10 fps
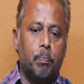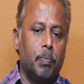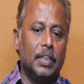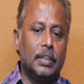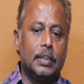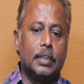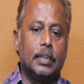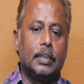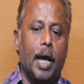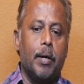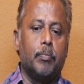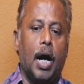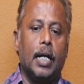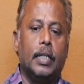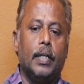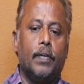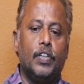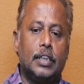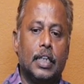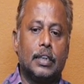precise time and
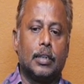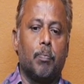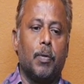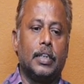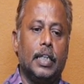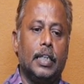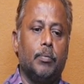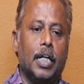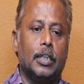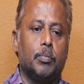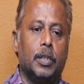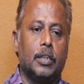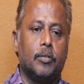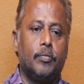efficient supply chain management.